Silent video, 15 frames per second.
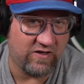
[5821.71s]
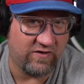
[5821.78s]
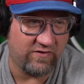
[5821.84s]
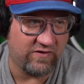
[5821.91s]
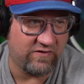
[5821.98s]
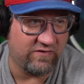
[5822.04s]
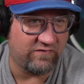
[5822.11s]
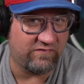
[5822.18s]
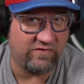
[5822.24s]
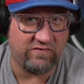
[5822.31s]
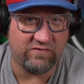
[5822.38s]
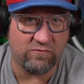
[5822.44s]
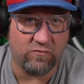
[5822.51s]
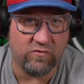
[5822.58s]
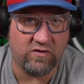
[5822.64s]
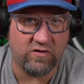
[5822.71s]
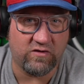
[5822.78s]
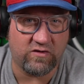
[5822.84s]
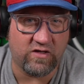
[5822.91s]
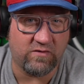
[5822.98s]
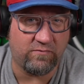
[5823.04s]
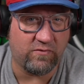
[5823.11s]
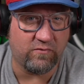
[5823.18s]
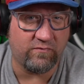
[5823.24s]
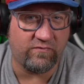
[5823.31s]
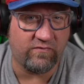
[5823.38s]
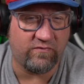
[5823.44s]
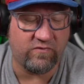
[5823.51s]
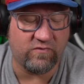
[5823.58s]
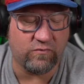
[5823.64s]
They did season 1 a few